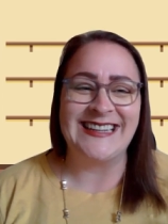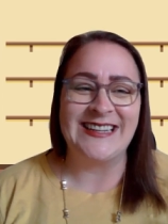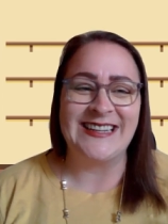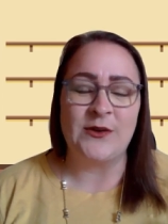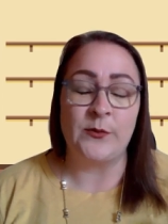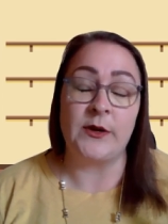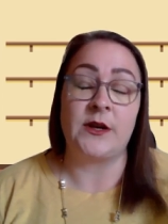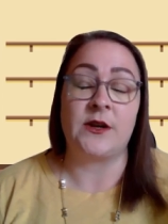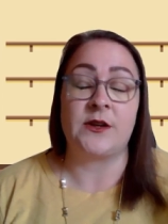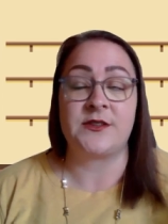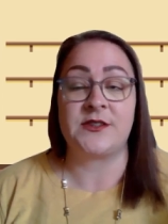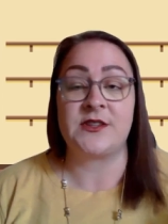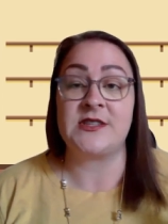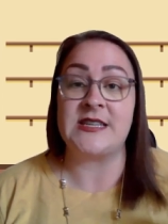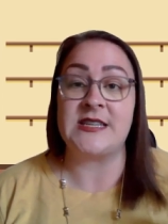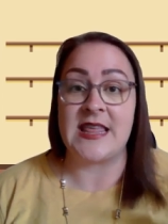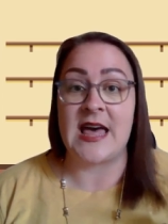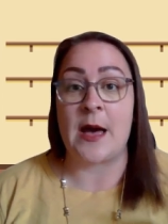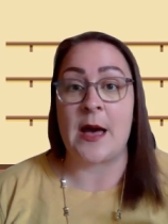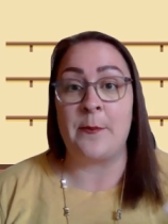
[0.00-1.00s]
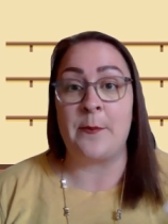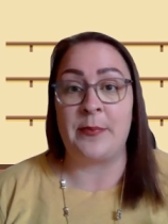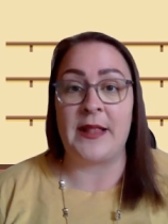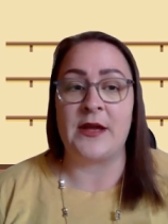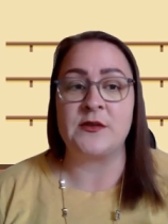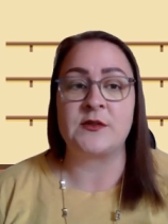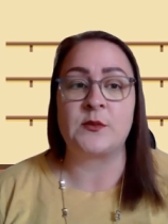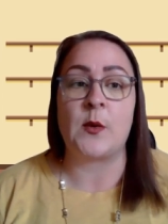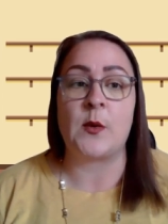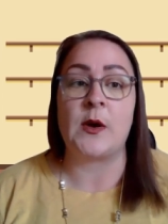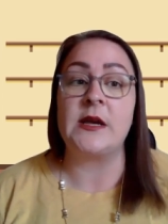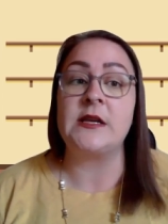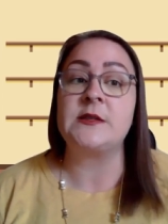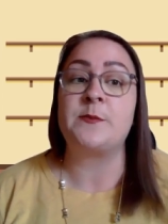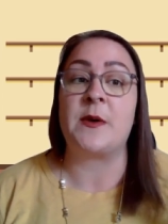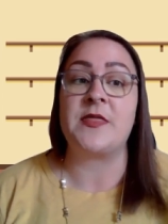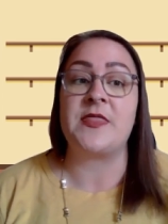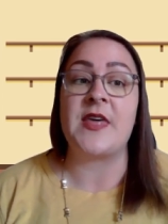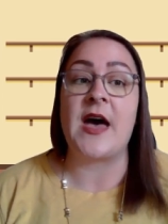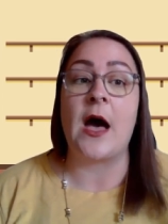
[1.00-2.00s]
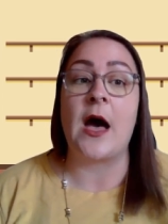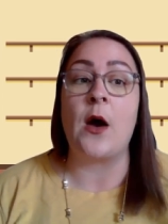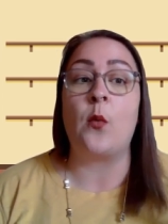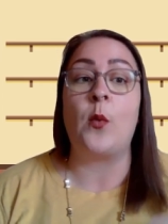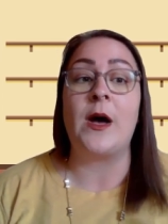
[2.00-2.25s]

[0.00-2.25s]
We could also say that blouse was, but that